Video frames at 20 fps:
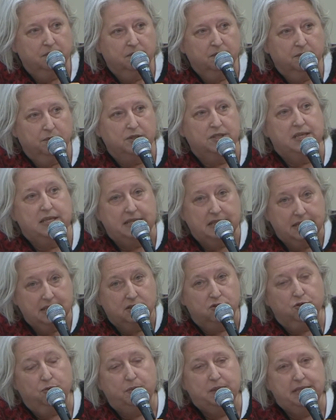But they need
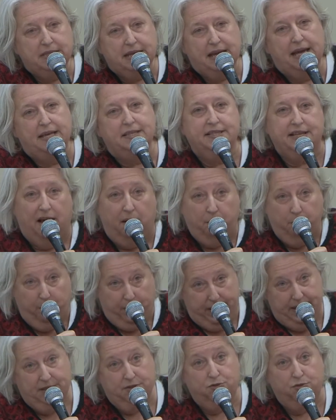to be there, they are
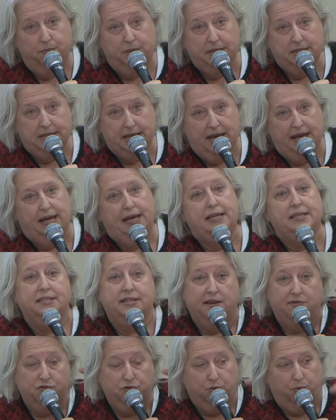paid to be there, and they
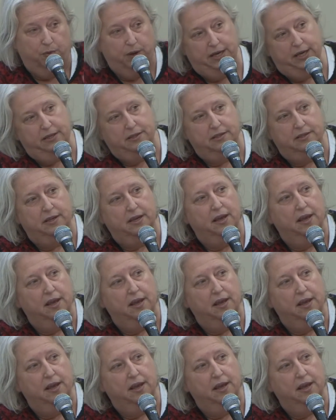have to wait